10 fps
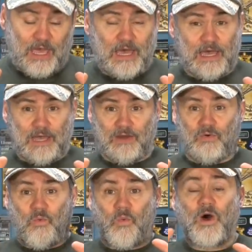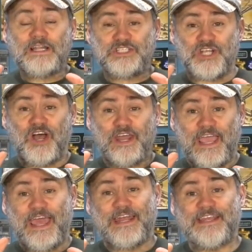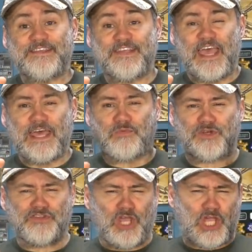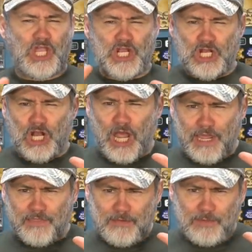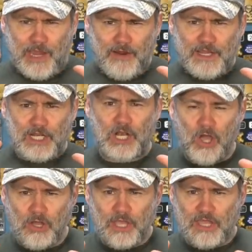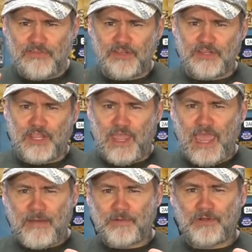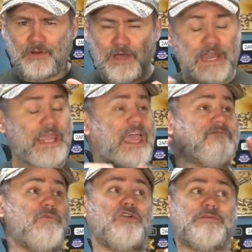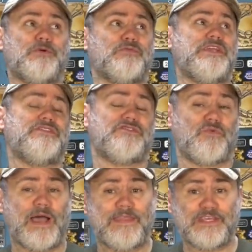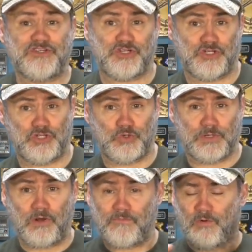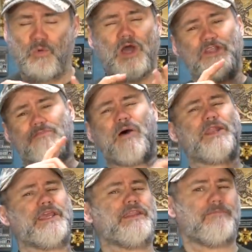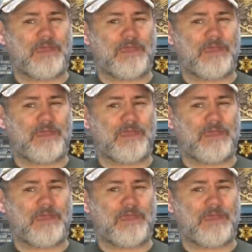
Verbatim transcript: uh, what Sean Hannity said was he didn't like them carrying long guns at the Capitol, and he gave multiple reasons why they shouldn't do it. Oh, for one, it's muddying the